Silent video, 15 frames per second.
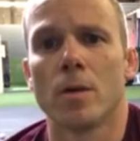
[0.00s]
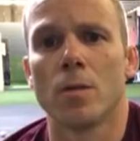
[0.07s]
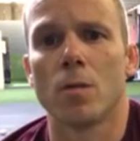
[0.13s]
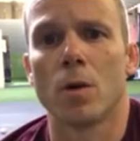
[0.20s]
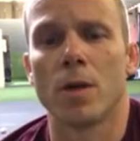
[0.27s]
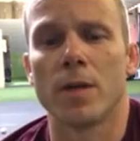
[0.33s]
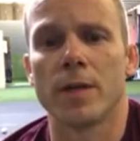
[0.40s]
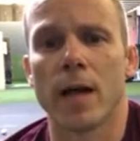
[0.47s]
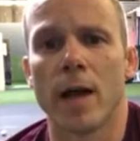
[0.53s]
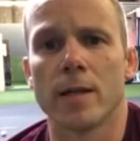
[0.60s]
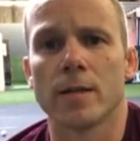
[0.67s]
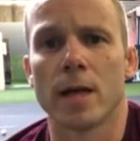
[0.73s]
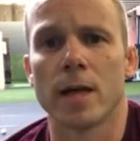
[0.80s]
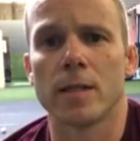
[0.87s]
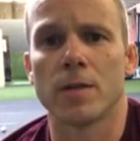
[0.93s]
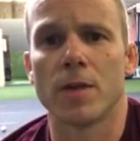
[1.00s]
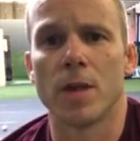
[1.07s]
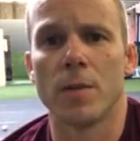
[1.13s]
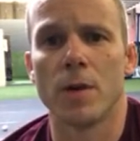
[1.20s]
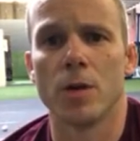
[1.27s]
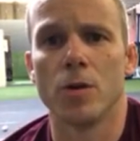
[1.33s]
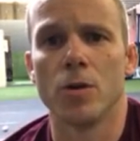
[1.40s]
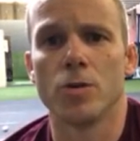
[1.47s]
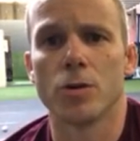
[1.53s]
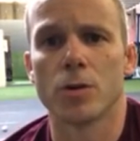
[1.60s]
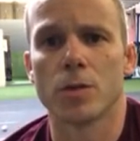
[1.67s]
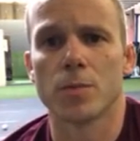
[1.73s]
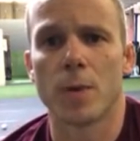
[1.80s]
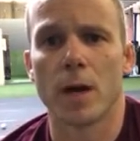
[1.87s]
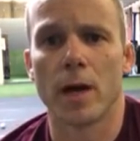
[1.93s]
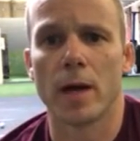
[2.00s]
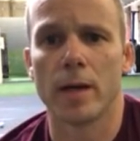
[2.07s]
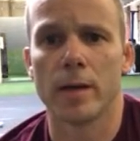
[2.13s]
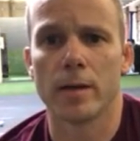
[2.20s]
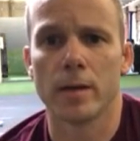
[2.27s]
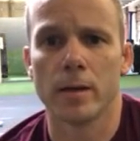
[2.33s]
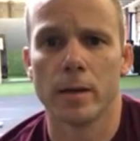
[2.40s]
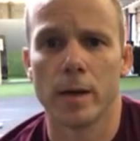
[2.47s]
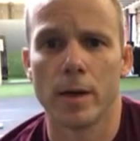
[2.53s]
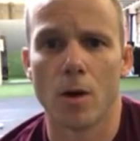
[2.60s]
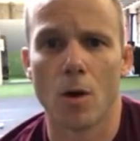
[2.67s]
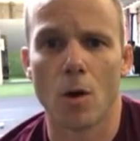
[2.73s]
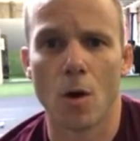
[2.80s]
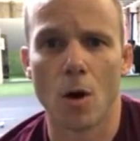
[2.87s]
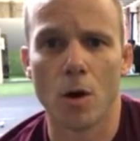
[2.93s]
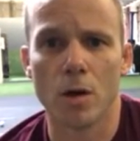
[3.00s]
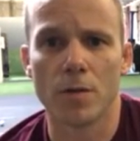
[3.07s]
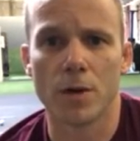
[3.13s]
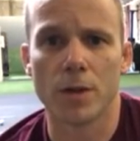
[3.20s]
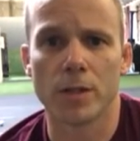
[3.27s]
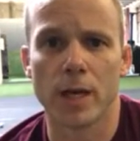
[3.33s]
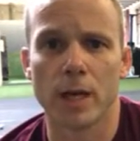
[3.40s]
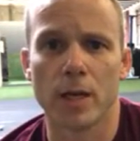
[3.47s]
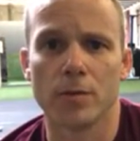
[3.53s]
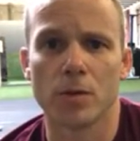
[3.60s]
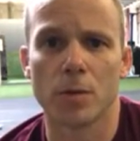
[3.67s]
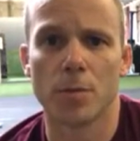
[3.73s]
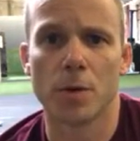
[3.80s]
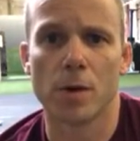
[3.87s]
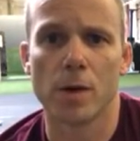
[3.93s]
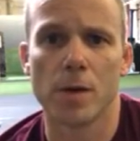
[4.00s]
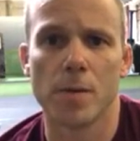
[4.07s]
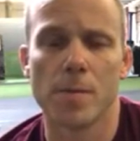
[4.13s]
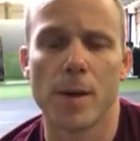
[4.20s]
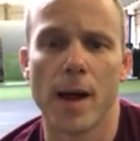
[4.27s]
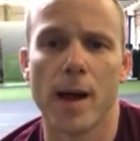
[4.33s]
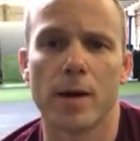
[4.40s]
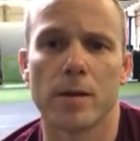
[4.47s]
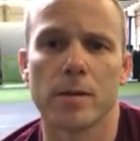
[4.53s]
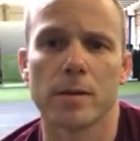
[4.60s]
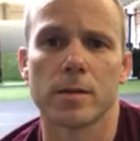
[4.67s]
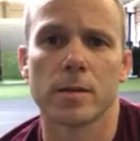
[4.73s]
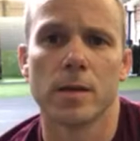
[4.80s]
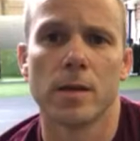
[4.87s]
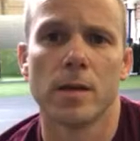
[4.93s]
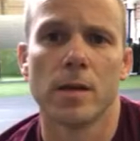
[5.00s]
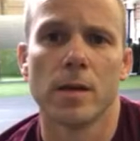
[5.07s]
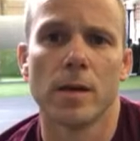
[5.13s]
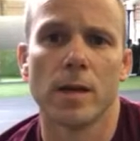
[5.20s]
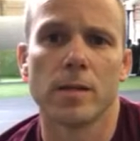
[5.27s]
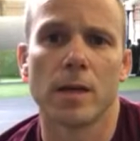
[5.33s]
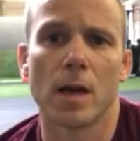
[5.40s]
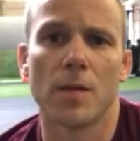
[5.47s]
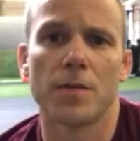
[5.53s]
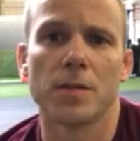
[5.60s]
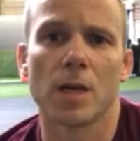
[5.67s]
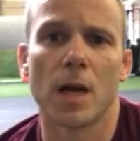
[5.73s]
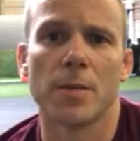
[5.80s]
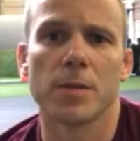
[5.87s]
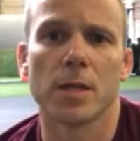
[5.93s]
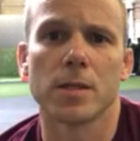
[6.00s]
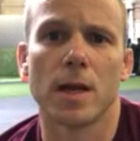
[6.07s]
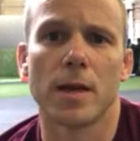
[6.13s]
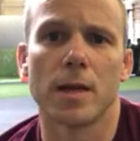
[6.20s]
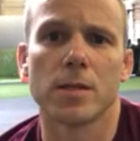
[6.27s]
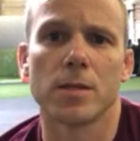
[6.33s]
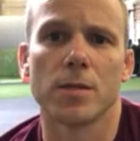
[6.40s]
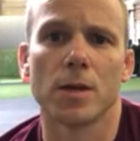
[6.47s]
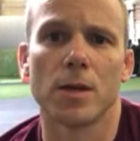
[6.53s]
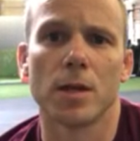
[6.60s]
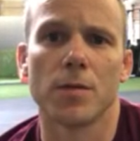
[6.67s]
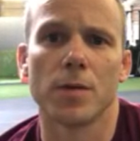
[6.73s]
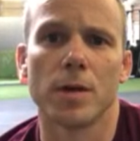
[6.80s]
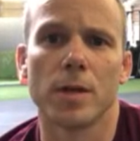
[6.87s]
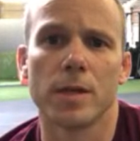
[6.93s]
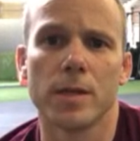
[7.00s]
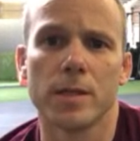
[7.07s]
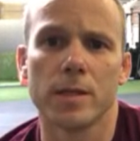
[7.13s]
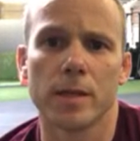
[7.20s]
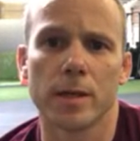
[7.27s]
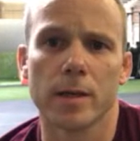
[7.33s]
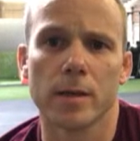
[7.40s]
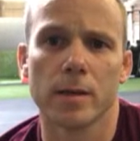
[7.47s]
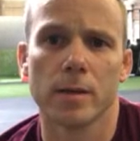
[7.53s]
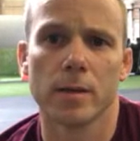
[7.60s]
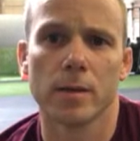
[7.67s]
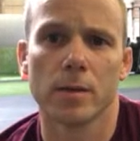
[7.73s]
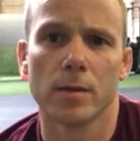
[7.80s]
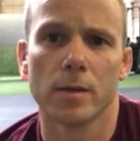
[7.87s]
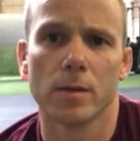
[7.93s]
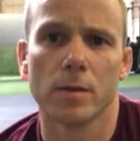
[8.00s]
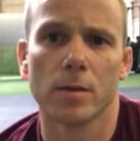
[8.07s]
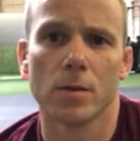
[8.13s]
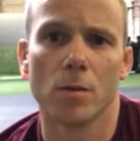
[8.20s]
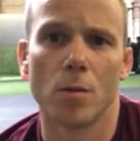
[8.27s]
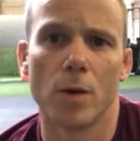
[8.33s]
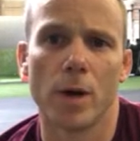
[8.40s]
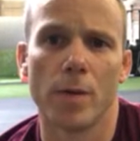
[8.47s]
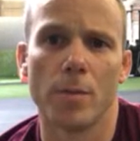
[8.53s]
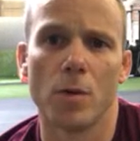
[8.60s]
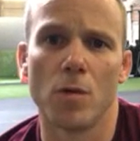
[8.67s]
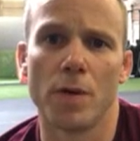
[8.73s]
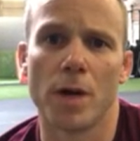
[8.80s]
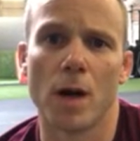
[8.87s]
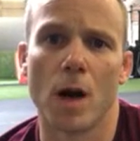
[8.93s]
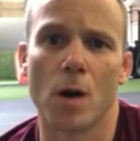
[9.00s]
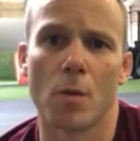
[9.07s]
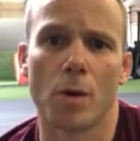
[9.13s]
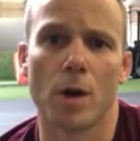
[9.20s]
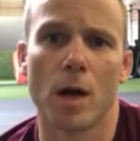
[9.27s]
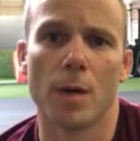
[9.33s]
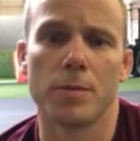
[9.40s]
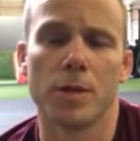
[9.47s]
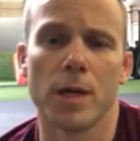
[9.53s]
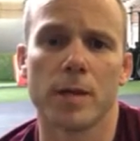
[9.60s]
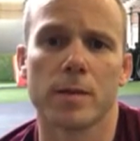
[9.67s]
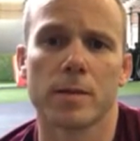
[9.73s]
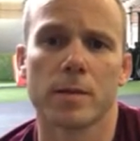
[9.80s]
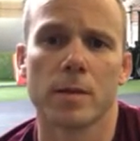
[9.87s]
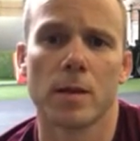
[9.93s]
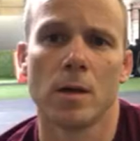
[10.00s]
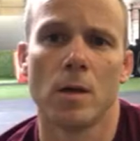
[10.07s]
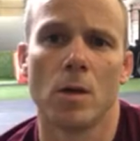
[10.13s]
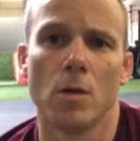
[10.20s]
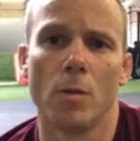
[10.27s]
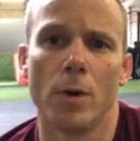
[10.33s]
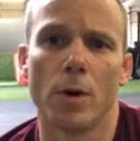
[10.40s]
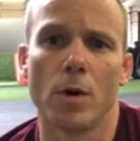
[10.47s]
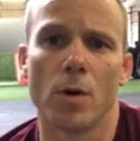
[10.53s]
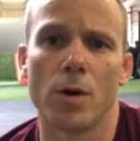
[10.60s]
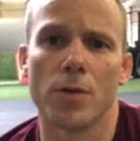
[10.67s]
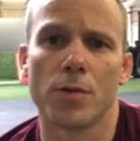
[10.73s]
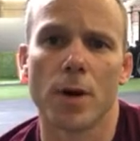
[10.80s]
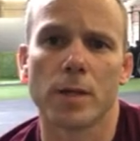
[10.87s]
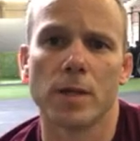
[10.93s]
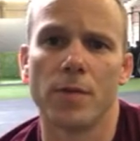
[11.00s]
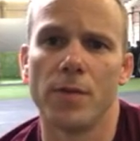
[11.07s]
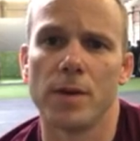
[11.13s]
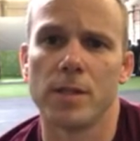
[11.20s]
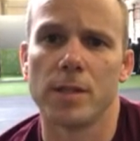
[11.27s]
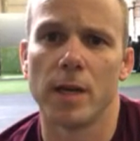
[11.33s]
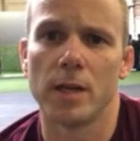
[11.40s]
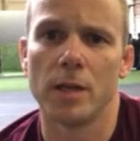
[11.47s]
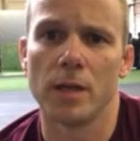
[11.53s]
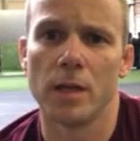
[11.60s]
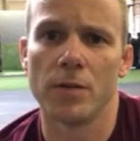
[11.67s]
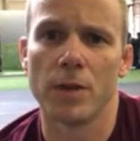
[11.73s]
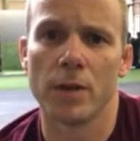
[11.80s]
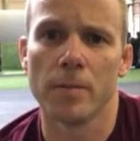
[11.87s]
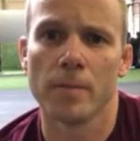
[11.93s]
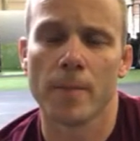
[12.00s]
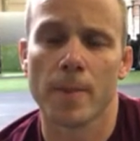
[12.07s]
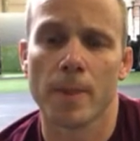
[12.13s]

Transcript: One of the downsides of keeping a neutral spine in all of your deadlift or pulling patterns is that oftentimes that's not necessarily realistic when moving awkward objects, when going through activities daily living,